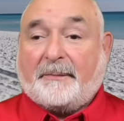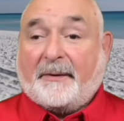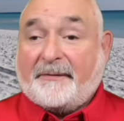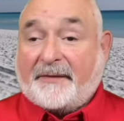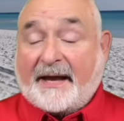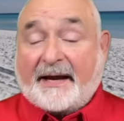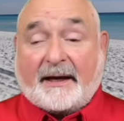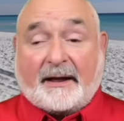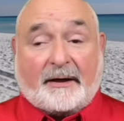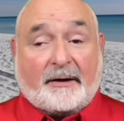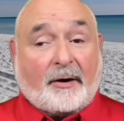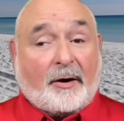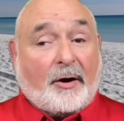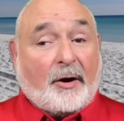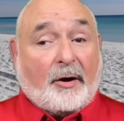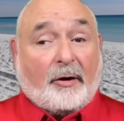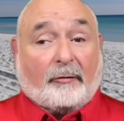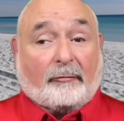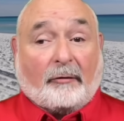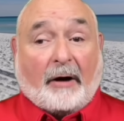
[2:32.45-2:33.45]
but they can
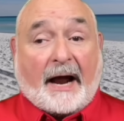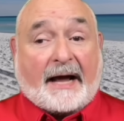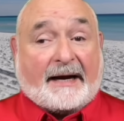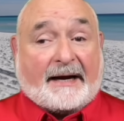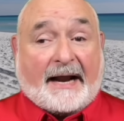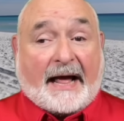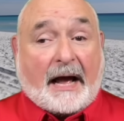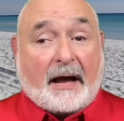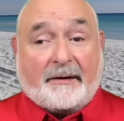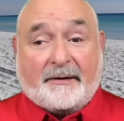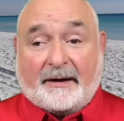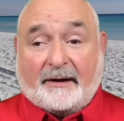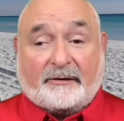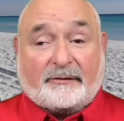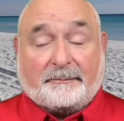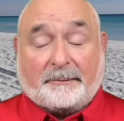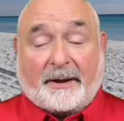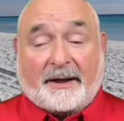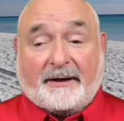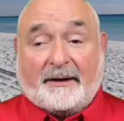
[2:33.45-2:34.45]
write it out and
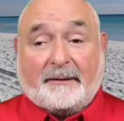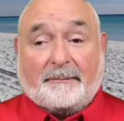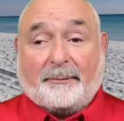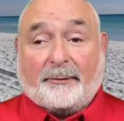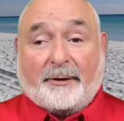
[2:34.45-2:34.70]
explain it